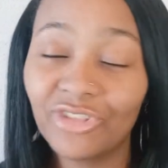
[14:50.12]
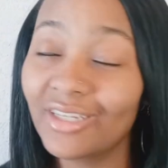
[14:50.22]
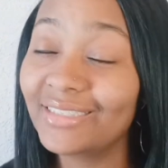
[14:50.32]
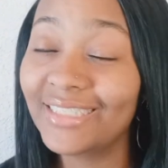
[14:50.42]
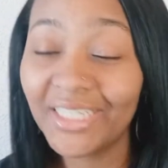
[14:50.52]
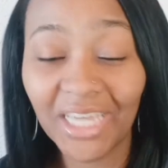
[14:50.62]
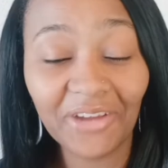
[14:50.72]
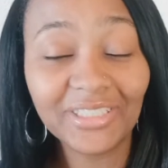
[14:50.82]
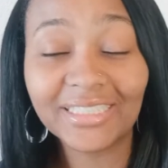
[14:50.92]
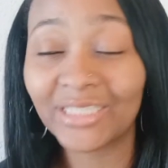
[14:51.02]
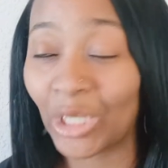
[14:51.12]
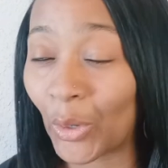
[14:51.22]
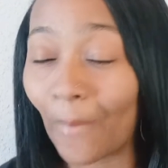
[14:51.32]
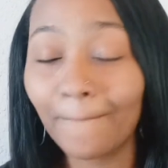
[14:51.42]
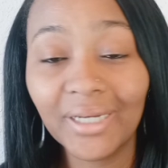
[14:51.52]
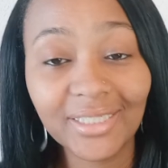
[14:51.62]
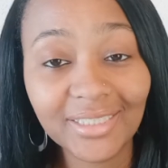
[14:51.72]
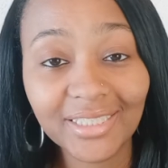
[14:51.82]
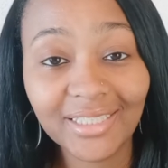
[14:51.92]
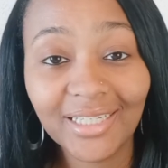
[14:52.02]
trying to tell y'all this is low
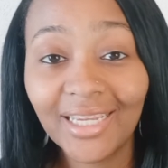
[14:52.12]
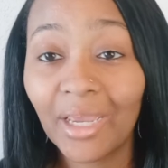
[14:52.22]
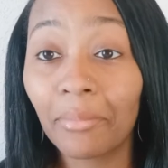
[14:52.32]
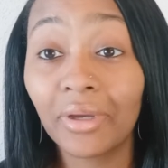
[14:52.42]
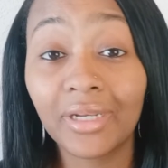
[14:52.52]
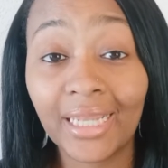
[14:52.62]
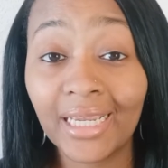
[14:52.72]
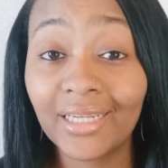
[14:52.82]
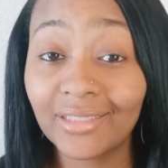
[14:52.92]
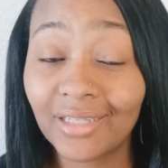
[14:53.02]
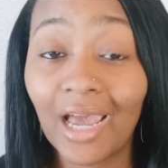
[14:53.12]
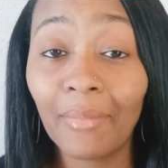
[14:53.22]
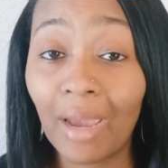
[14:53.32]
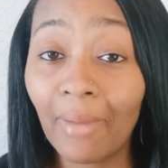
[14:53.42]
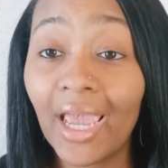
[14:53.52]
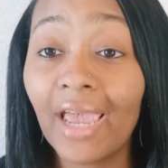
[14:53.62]
budget. But they, I mean, I might